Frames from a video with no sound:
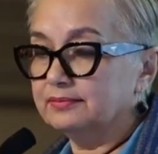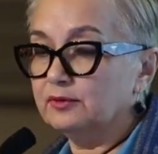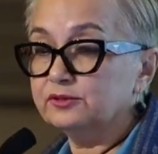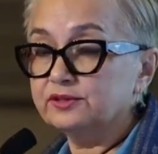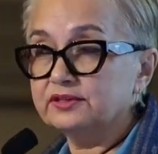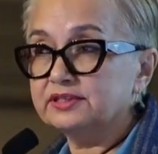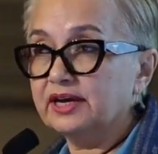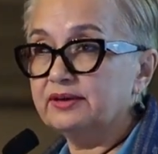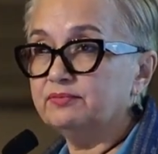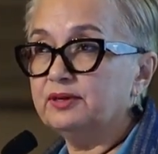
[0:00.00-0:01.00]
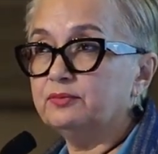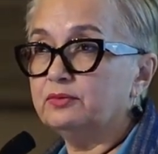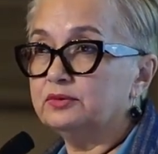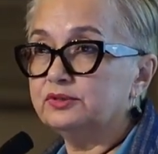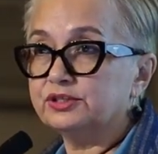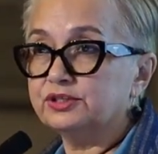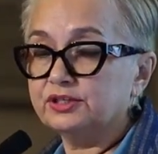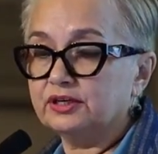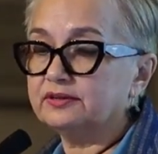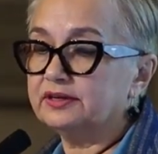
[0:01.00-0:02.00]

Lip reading: Most of the time, people will just chuck